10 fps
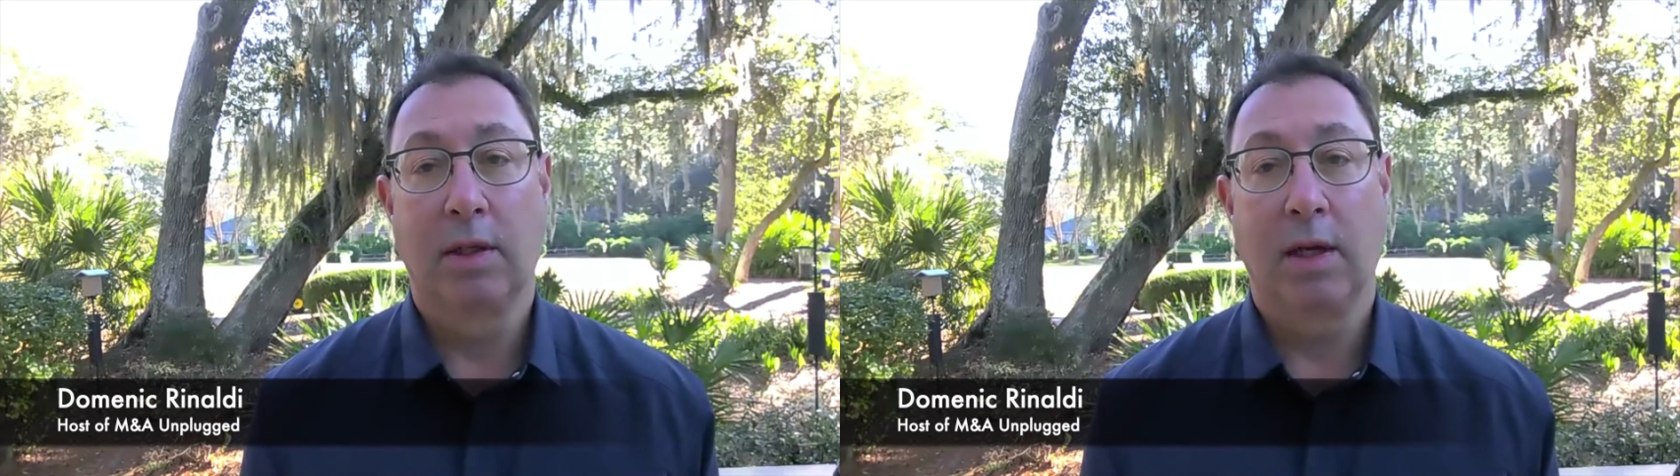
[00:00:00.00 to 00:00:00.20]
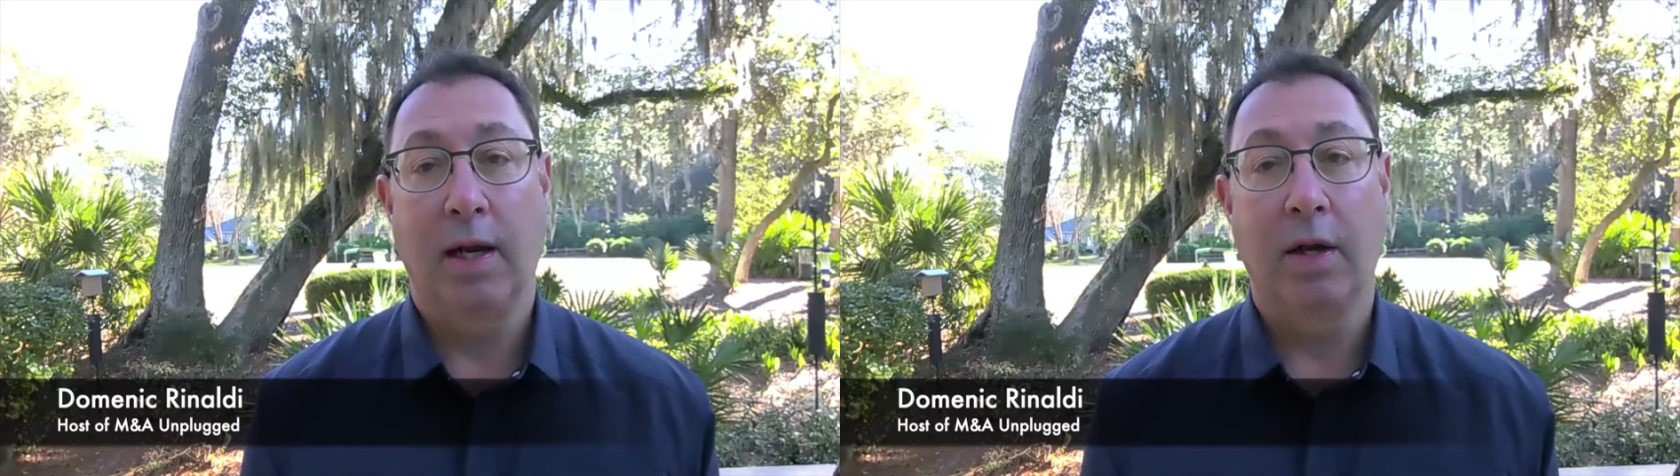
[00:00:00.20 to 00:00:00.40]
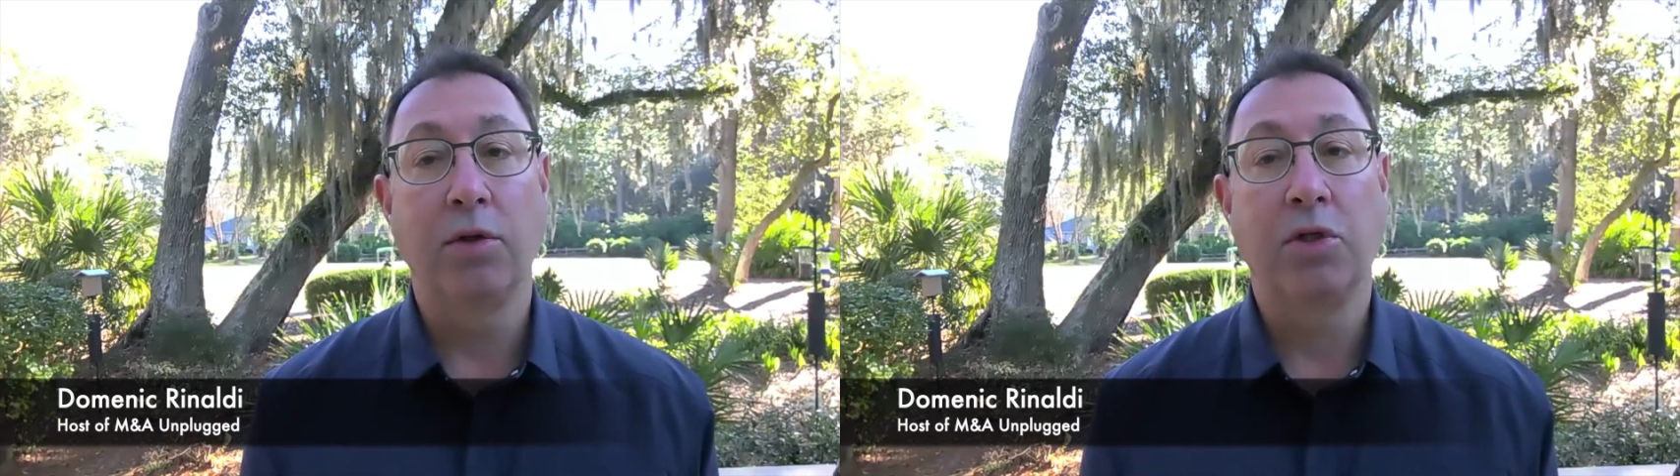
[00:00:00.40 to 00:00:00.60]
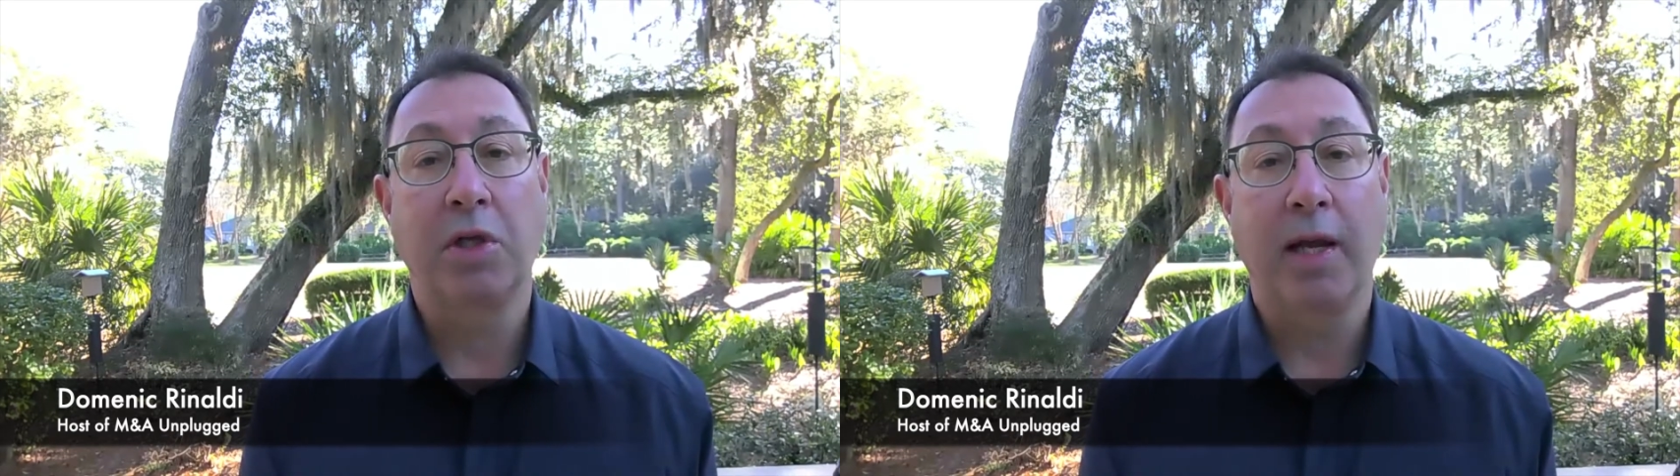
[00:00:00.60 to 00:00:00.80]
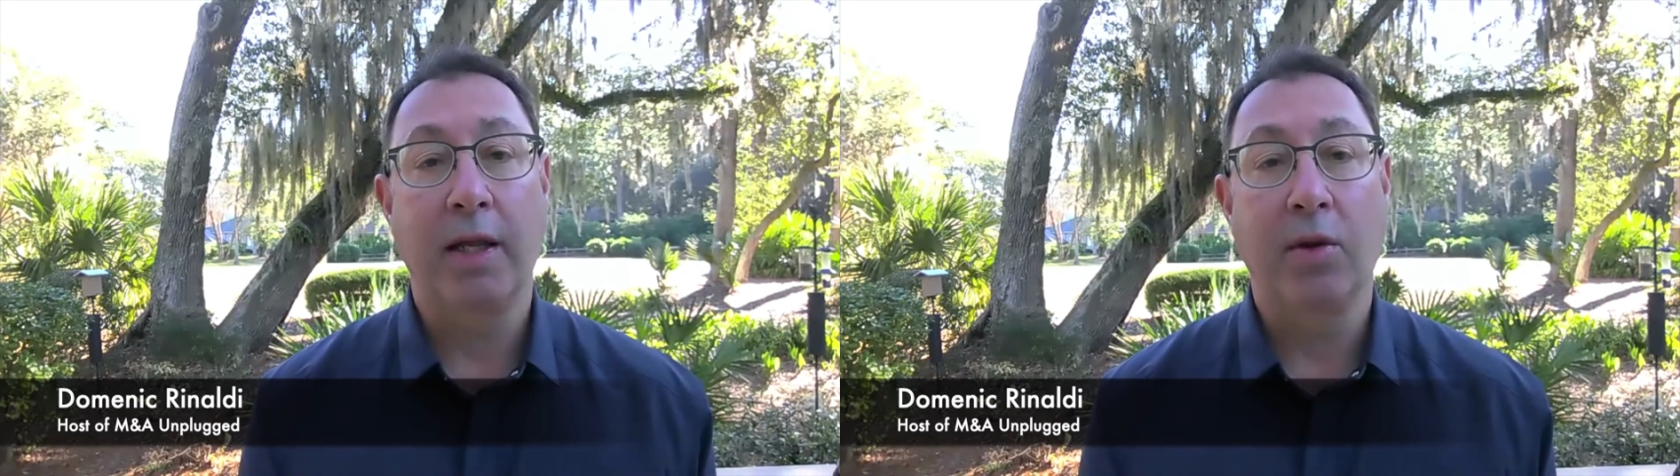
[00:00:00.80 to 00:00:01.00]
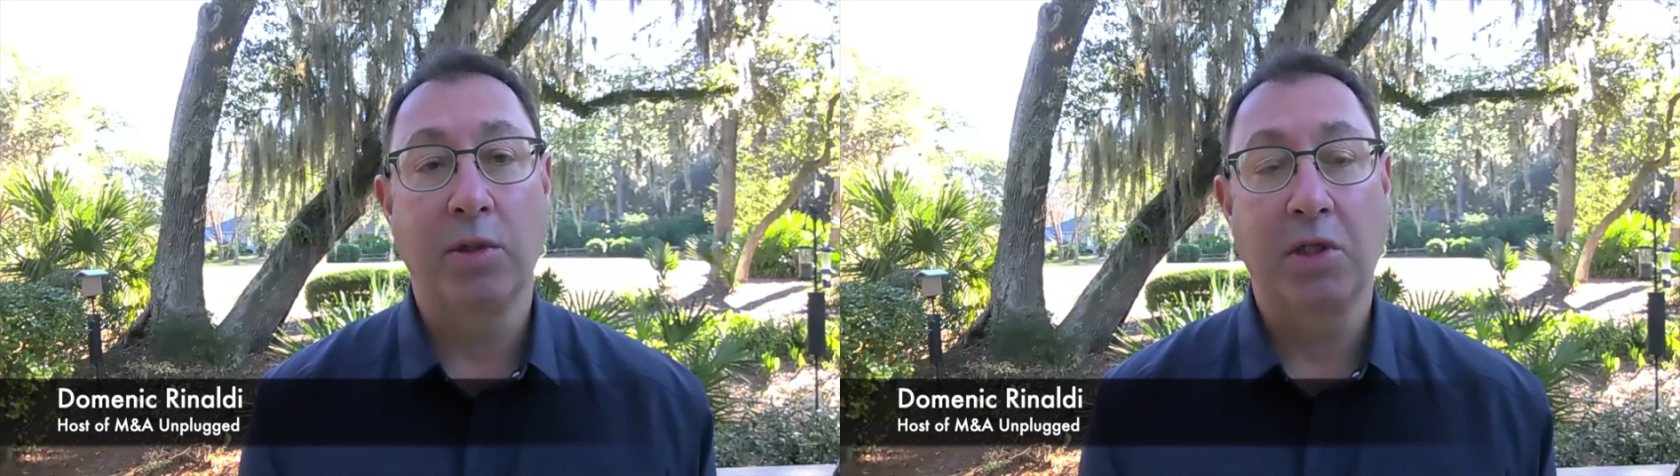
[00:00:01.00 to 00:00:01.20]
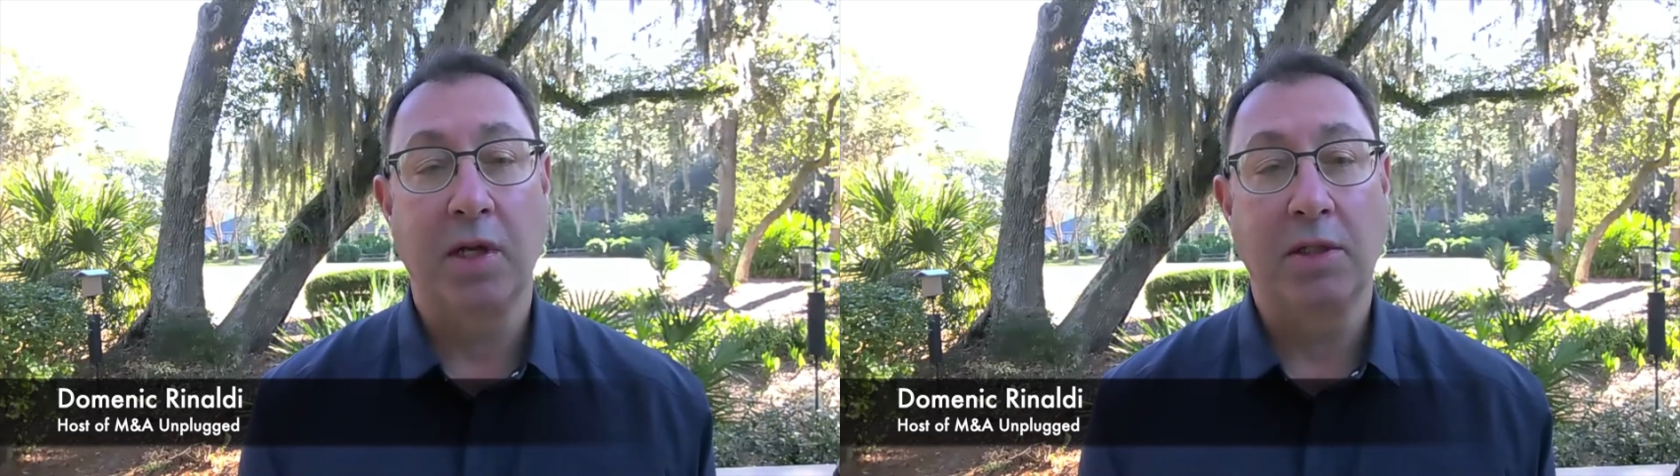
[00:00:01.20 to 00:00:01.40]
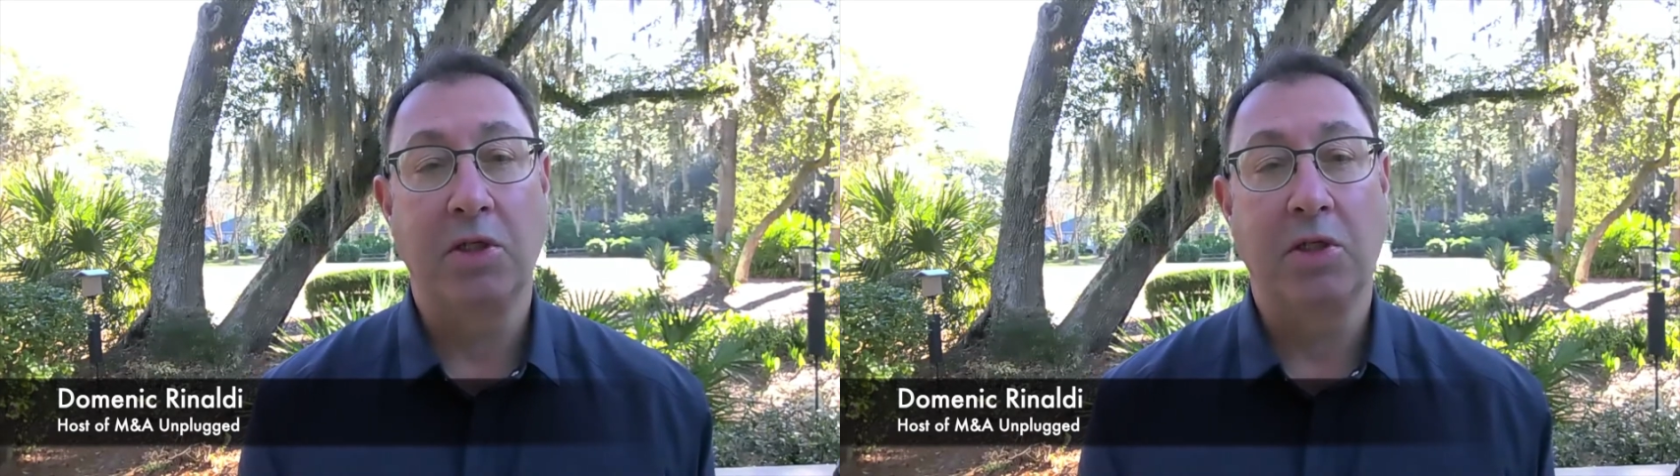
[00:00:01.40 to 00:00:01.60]
and understanding what's
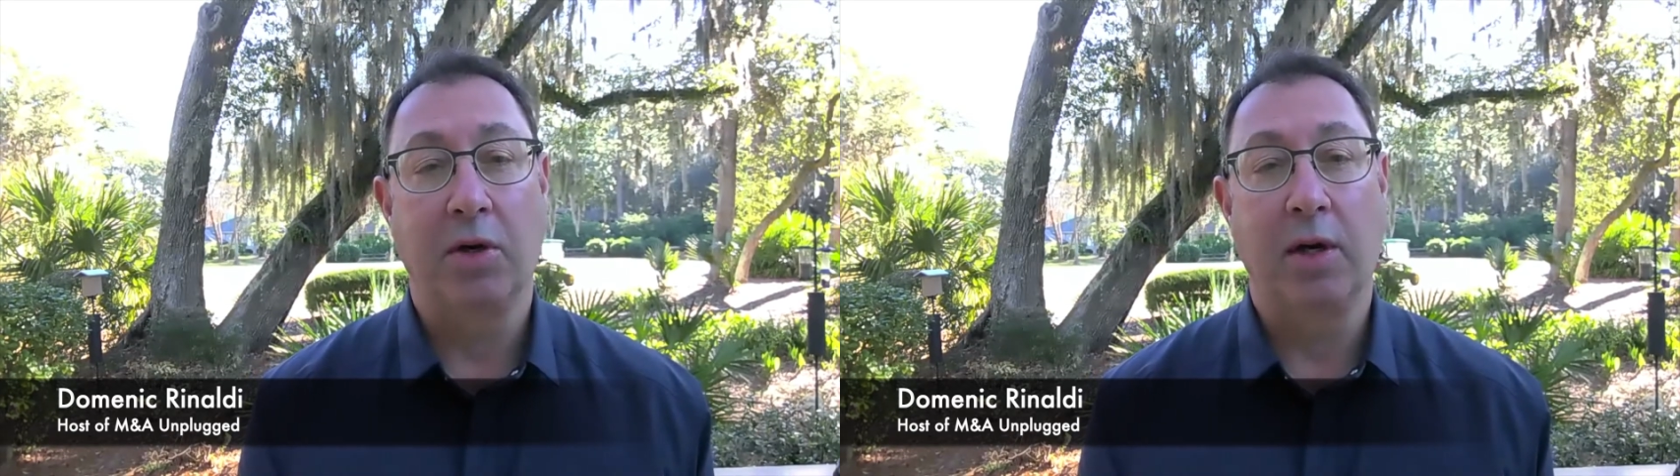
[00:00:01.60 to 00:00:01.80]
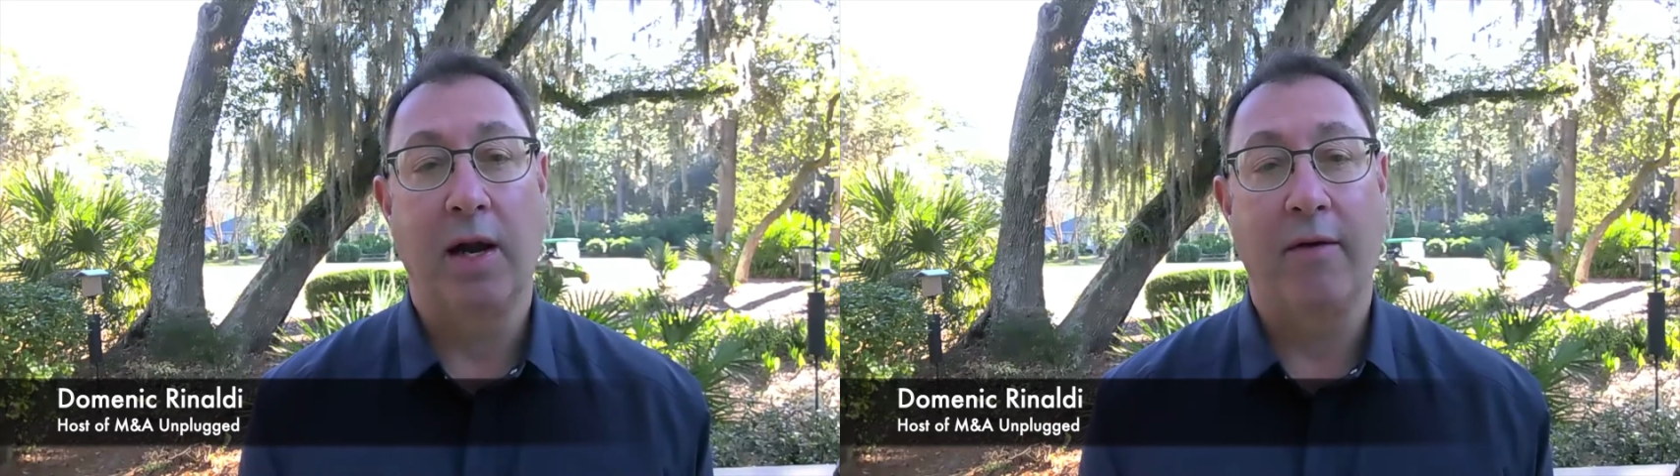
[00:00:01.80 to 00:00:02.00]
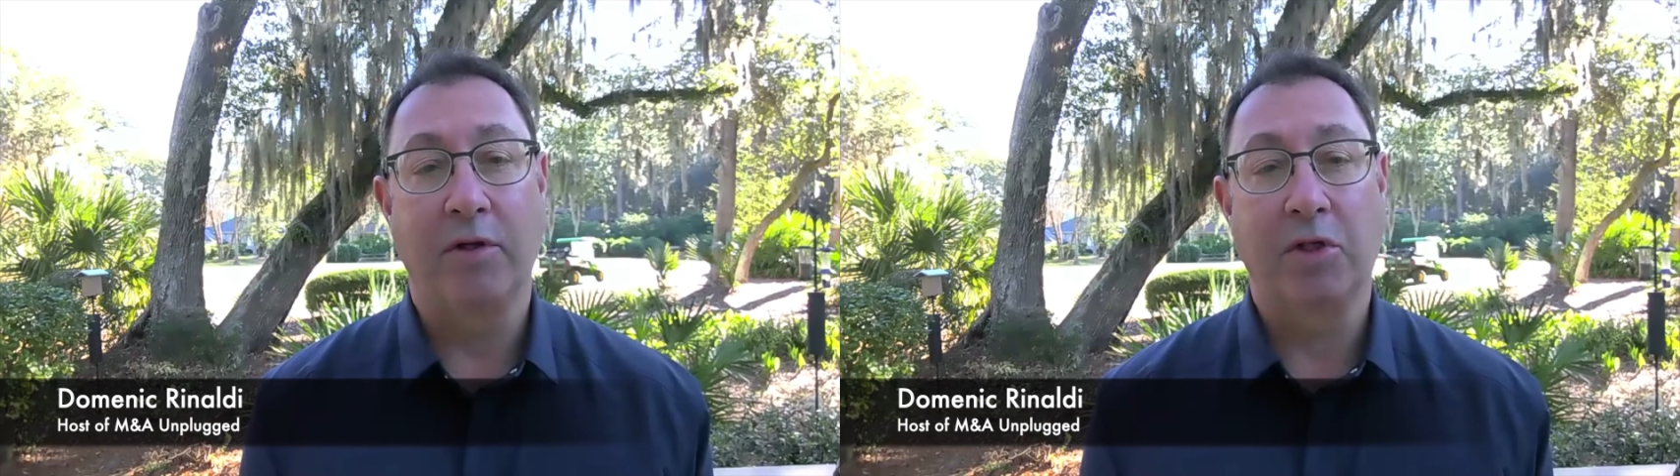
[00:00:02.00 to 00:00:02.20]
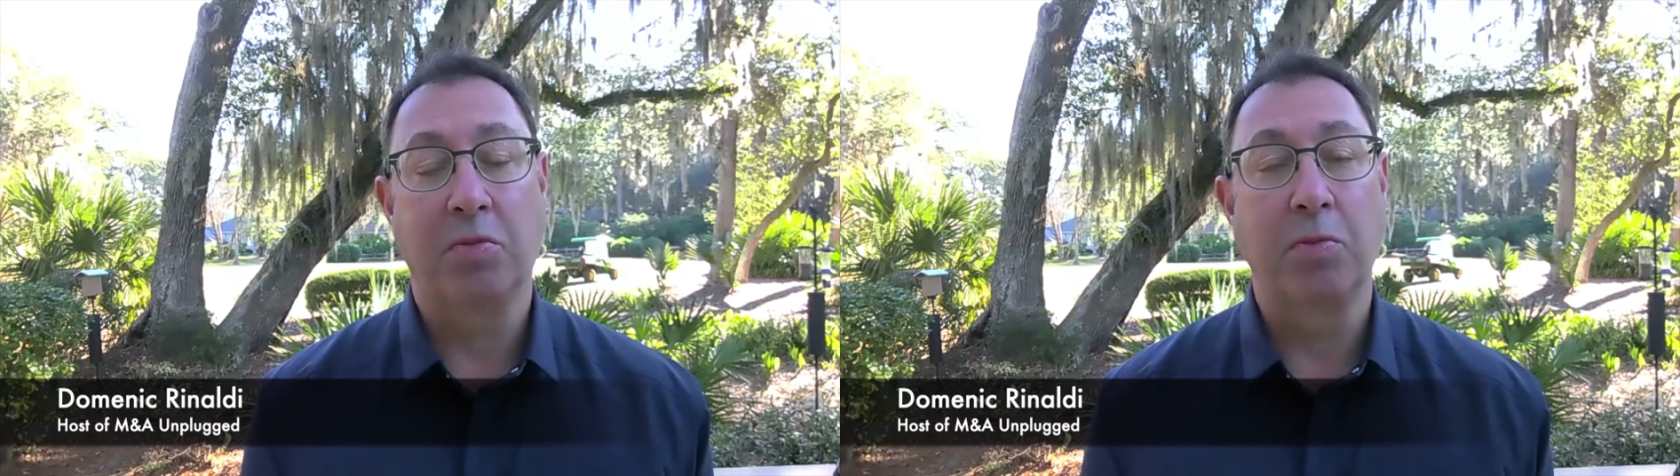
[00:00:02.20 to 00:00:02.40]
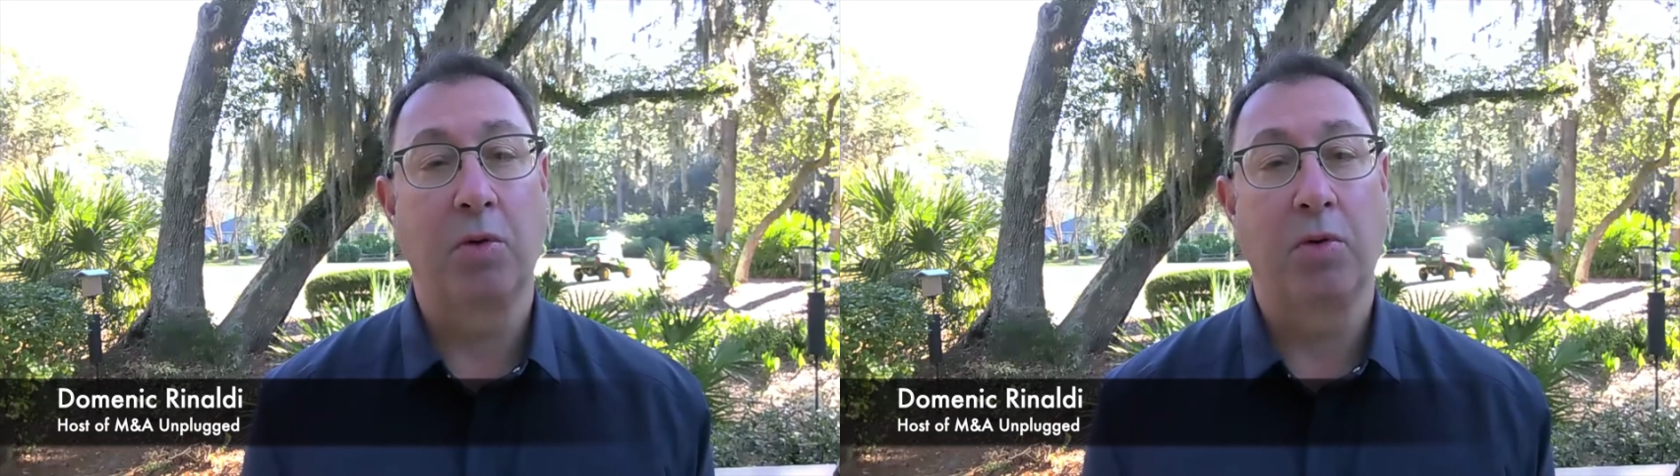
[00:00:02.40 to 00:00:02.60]
necessary to have a smooth